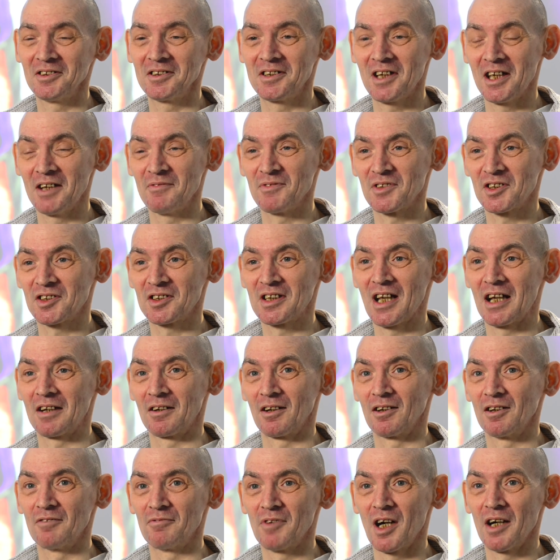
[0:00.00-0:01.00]
day of a scan,
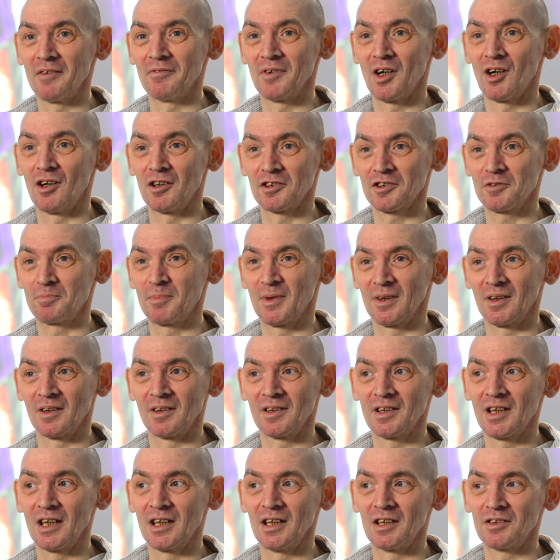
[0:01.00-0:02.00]
I'll arrive at hospital. I
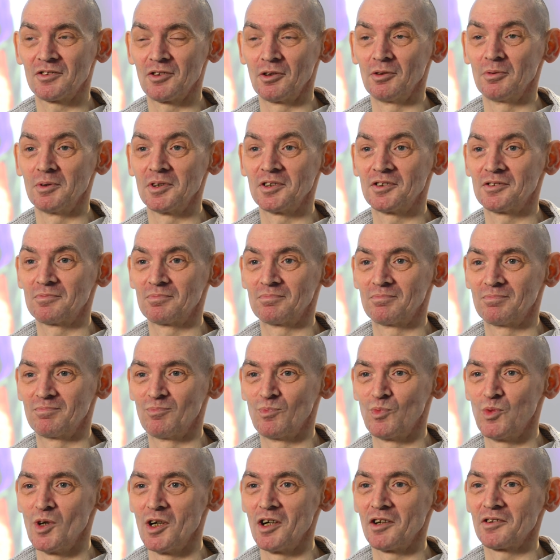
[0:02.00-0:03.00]
think it's always
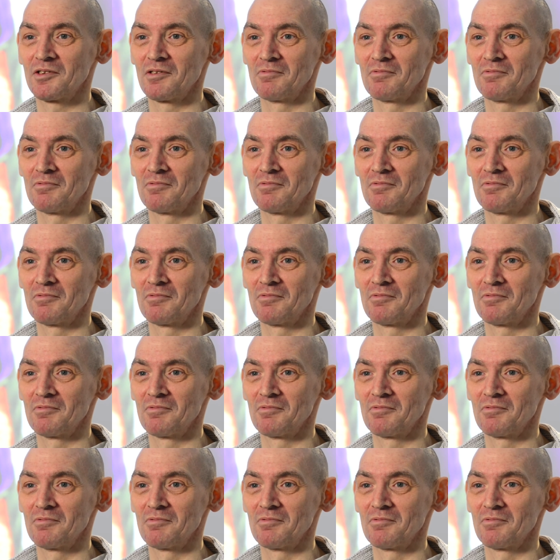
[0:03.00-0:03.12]
worth